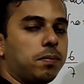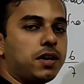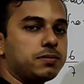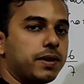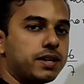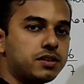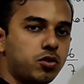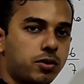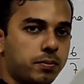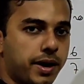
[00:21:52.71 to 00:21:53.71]
Plus minus is
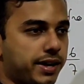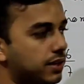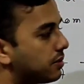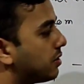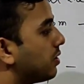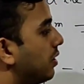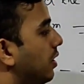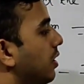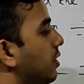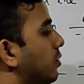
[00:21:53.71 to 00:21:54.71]
what? Minus.
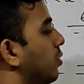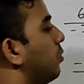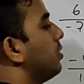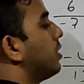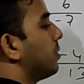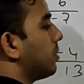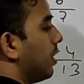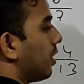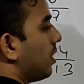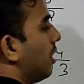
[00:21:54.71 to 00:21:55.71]
So we will
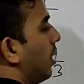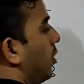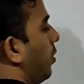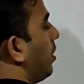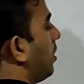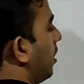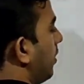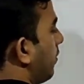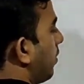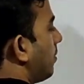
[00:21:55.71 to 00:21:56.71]
subtract
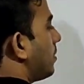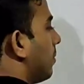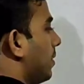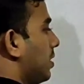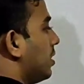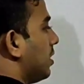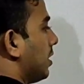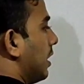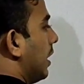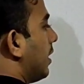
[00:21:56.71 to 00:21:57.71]
28 from
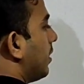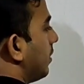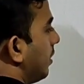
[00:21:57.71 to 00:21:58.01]
78. Clear?